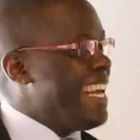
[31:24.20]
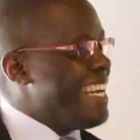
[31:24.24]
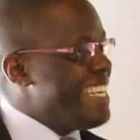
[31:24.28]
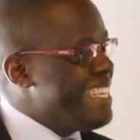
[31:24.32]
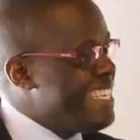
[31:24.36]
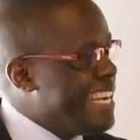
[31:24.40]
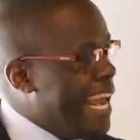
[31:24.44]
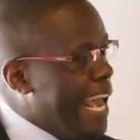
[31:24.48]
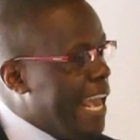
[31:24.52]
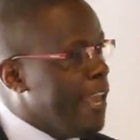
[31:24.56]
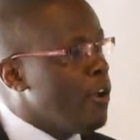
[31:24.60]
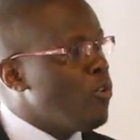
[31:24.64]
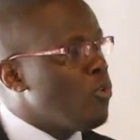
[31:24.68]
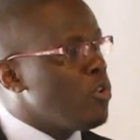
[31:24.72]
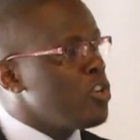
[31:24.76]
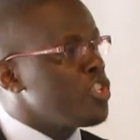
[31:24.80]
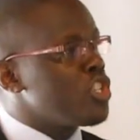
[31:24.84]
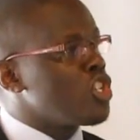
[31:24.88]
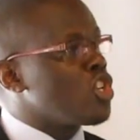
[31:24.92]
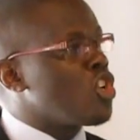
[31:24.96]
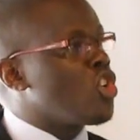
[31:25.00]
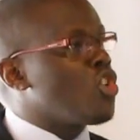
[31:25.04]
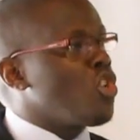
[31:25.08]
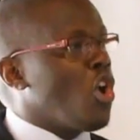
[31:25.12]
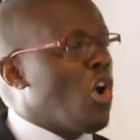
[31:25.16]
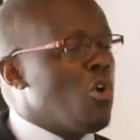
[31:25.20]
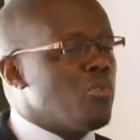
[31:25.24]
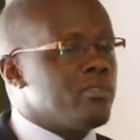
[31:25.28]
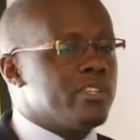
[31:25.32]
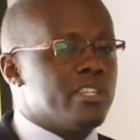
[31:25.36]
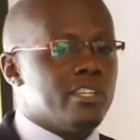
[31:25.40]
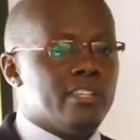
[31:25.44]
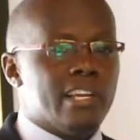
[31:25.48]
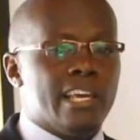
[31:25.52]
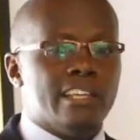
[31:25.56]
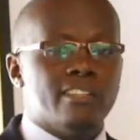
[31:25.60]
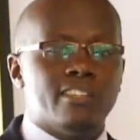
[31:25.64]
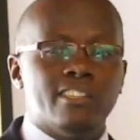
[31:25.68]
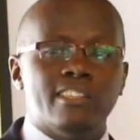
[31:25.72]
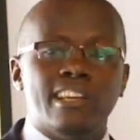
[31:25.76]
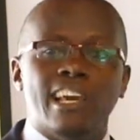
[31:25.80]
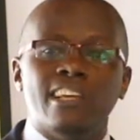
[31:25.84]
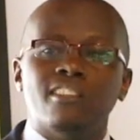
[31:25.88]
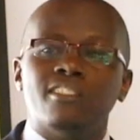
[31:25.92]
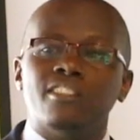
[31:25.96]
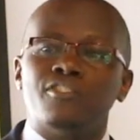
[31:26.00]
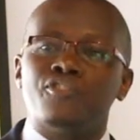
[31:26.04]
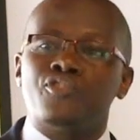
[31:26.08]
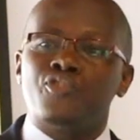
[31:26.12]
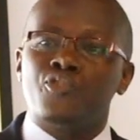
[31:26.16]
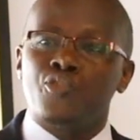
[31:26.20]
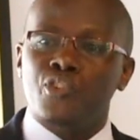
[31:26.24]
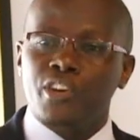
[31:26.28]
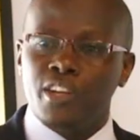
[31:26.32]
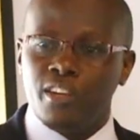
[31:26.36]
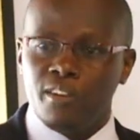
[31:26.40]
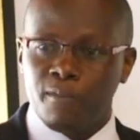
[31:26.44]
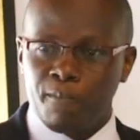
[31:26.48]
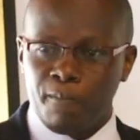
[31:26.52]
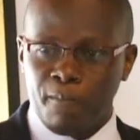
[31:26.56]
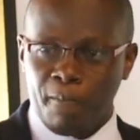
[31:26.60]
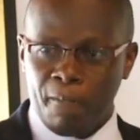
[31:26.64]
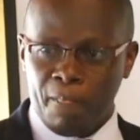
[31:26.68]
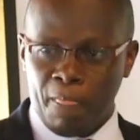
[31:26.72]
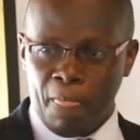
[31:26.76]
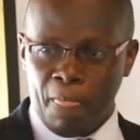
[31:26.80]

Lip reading: The day he was crowned in 1993,